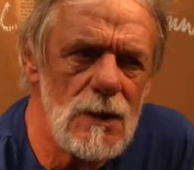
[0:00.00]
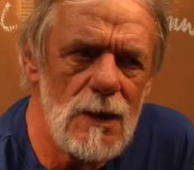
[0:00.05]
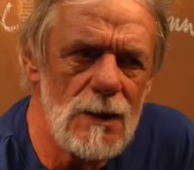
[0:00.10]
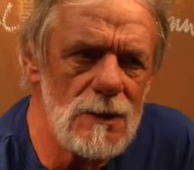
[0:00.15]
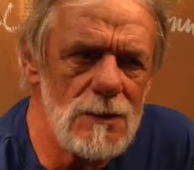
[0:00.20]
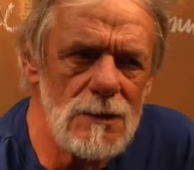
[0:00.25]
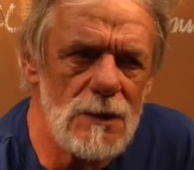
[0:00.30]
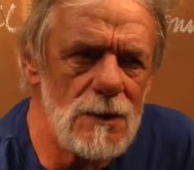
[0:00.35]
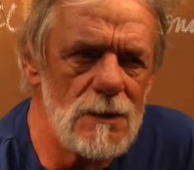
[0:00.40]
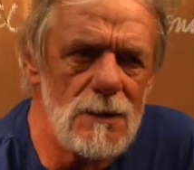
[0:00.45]
I
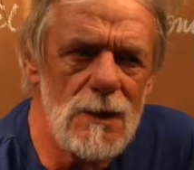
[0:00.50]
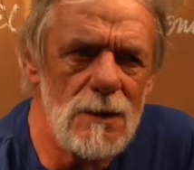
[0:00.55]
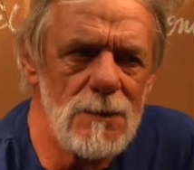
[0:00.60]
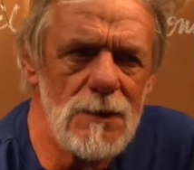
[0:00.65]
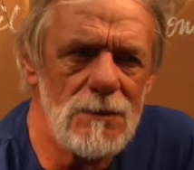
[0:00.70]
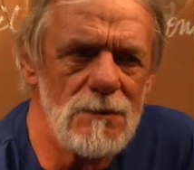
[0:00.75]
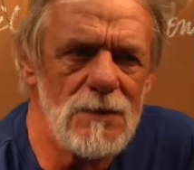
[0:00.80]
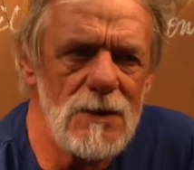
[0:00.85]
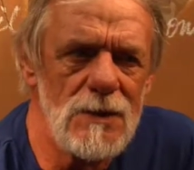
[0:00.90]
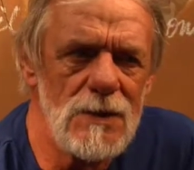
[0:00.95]
don't know, I
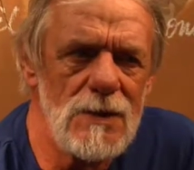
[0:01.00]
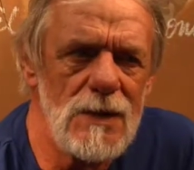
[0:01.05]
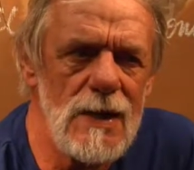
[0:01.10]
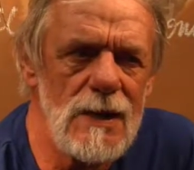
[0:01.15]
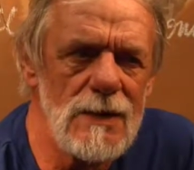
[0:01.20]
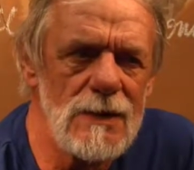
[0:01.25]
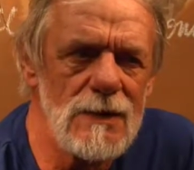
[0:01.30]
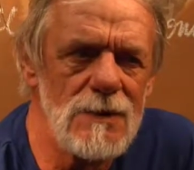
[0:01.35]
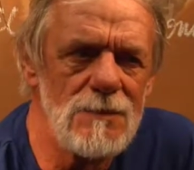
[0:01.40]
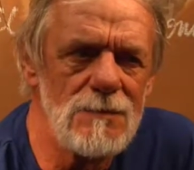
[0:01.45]
mean, very
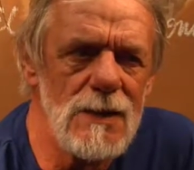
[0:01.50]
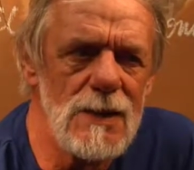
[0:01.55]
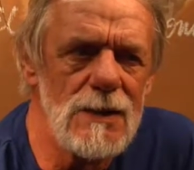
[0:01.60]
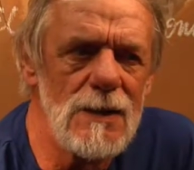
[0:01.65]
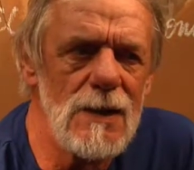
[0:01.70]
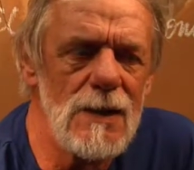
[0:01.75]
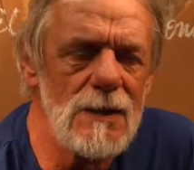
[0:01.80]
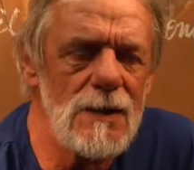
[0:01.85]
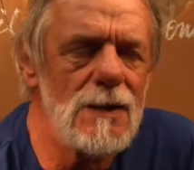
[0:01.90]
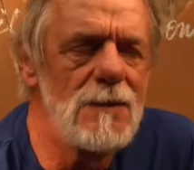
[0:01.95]
negative, made
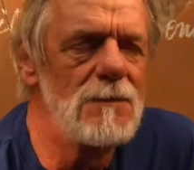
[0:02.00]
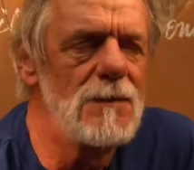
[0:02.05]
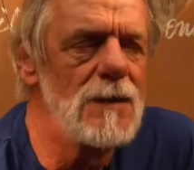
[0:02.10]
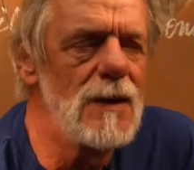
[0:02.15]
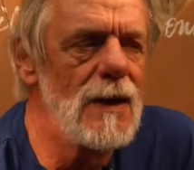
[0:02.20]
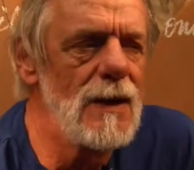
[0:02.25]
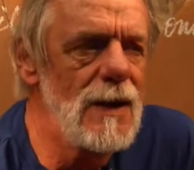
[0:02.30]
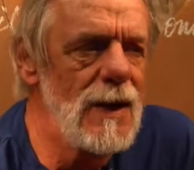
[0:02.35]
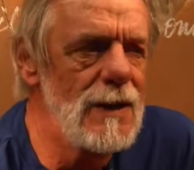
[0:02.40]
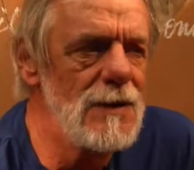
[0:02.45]
a, it,
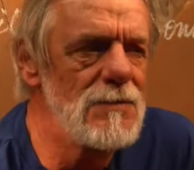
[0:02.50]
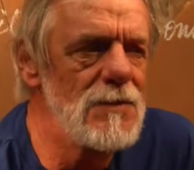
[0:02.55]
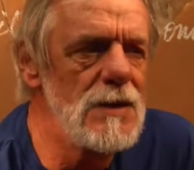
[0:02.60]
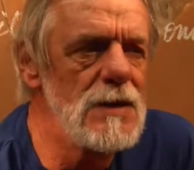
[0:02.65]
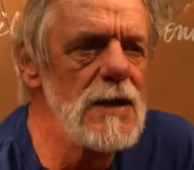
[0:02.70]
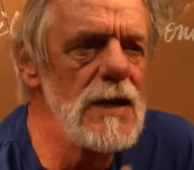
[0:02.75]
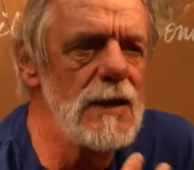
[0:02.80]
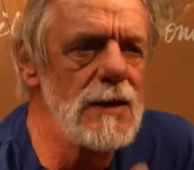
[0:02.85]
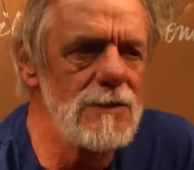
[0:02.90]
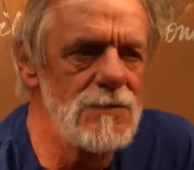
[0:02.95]
I had a very
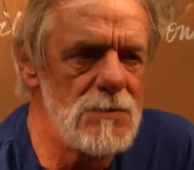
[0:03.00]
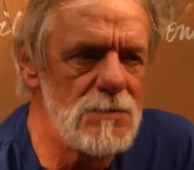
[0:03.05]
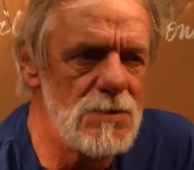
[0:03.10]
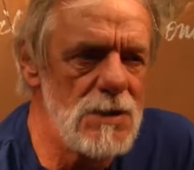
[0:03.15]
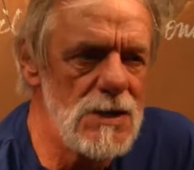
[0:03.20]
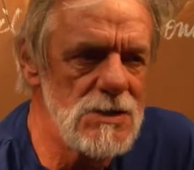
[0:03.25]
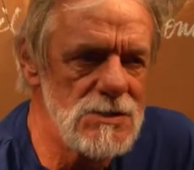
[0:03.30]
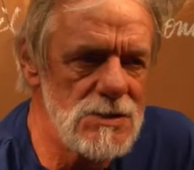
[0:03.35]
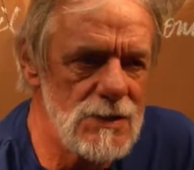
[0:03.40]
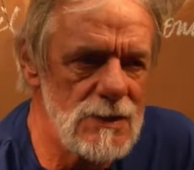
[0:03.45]
negative
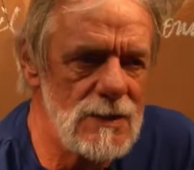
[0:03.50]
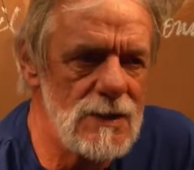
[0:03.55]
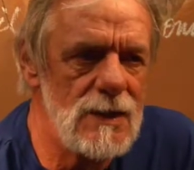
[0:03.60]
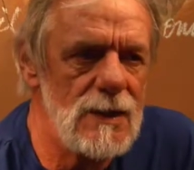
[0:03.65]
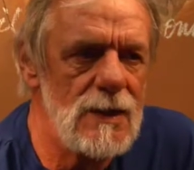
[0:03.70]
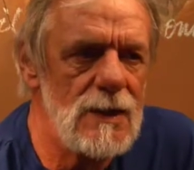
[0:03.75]
impression.